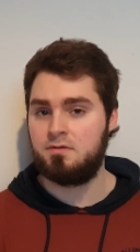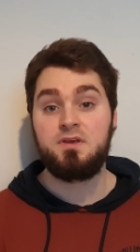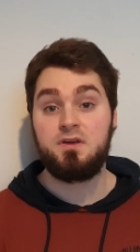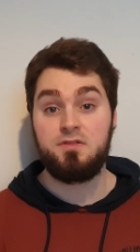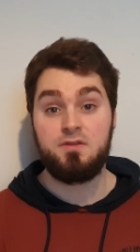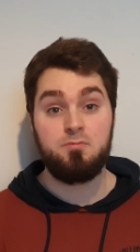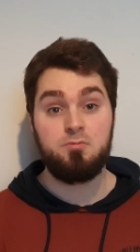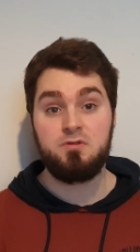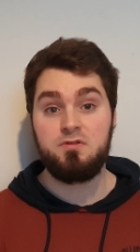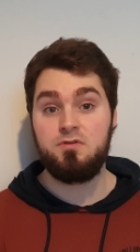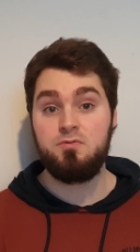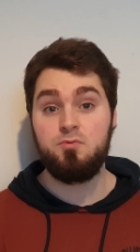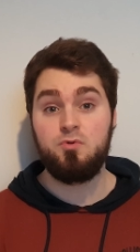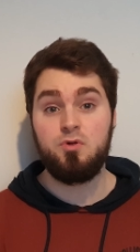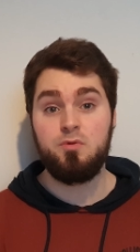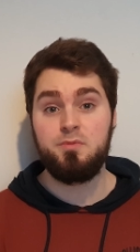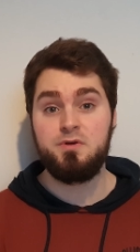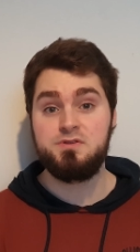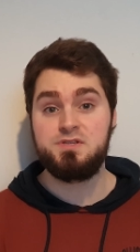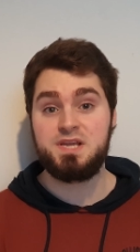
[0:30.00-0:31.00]
they will do
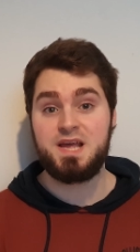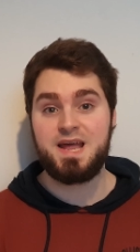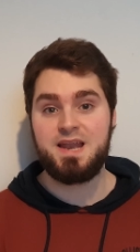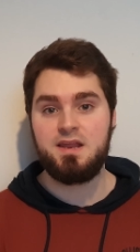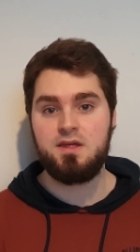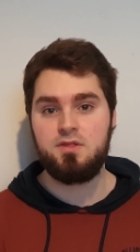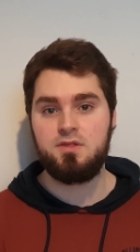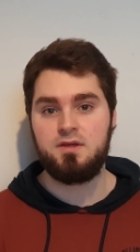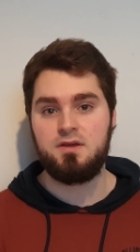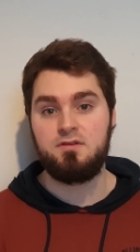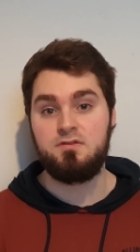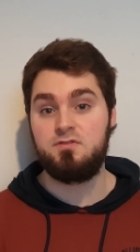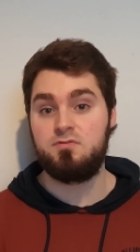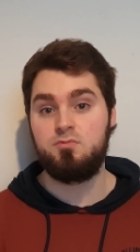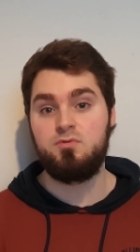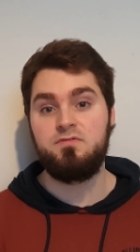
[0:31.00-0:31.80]
almost anything to